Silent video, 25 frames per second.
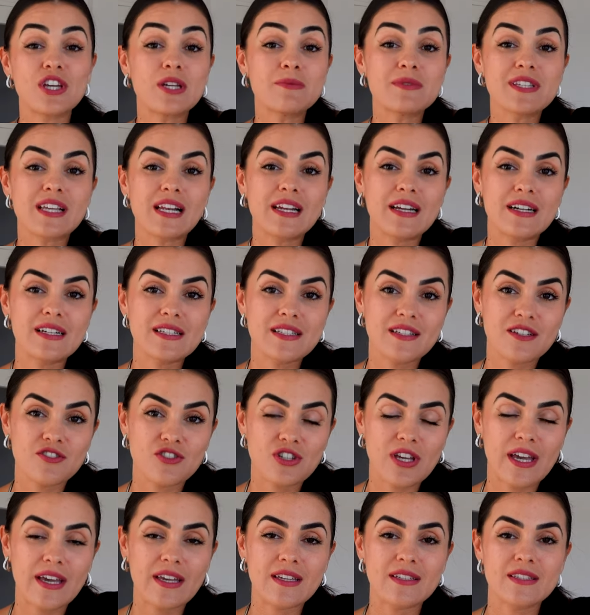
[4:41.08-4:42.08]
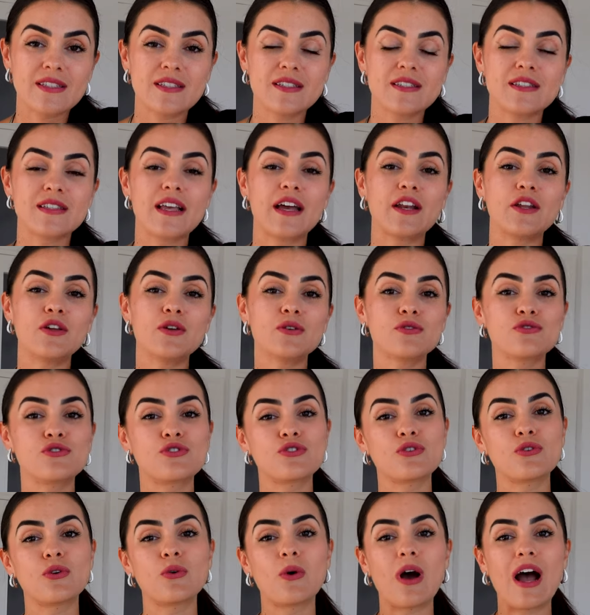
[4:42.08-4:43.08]
James Clear suggests that you
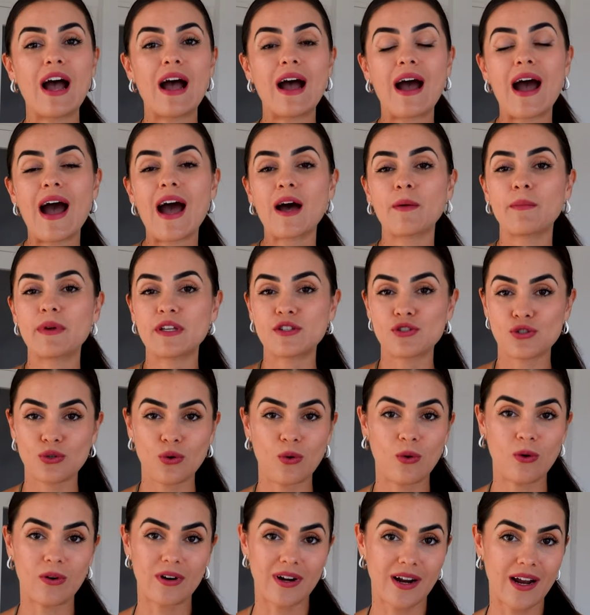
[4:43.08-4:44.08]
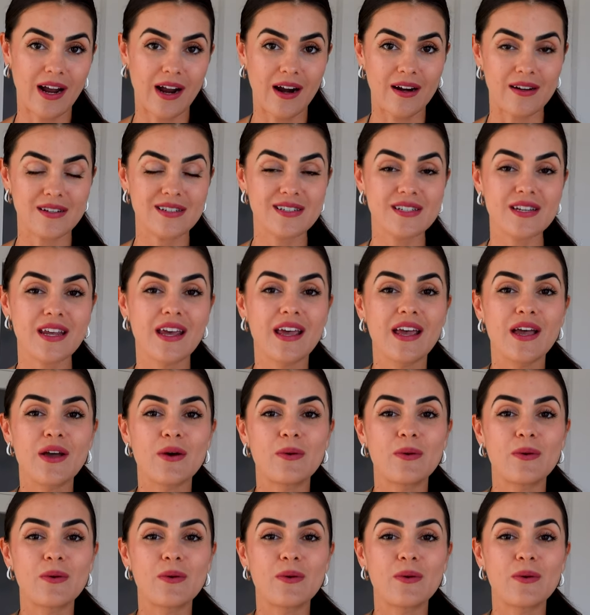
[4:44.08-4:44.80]
do a habit scorecard,